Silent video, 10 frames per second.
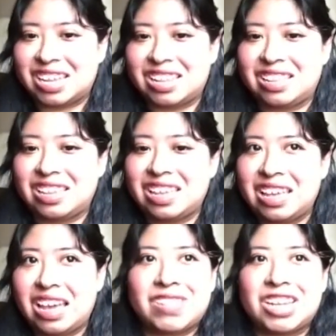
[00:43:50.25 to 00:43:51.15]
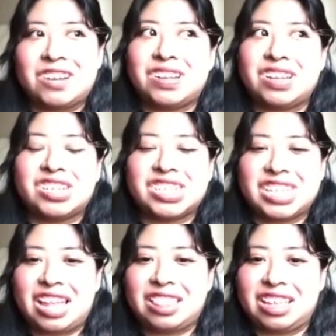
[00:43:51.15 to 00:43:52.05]
And if they don't
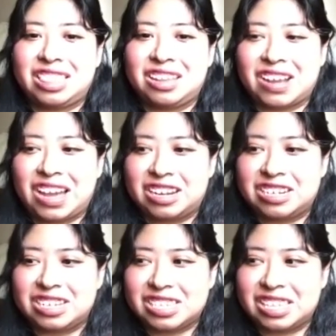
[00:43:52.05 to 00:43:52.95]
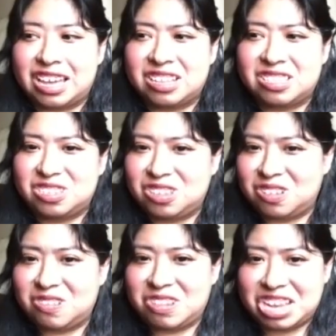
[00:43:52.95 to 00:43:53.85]
understand it, they're kind of just like, do
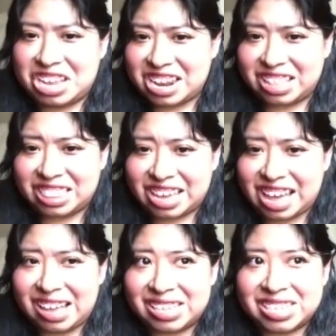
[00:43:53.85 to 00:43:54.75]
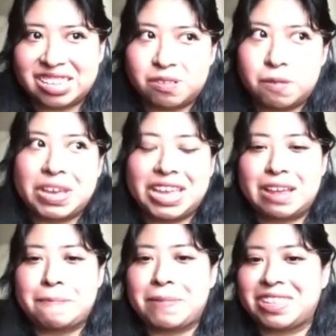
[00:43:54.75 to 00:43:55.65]
you need anything else? And they'll repeat
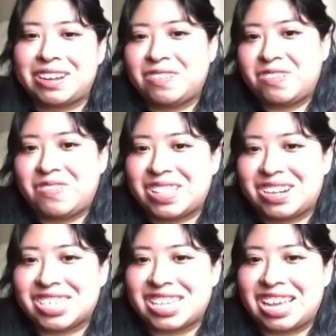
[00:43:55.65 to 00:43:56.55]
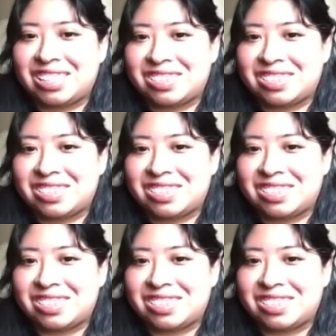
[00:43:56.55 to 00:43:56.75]
it, but they don't know what they're saying.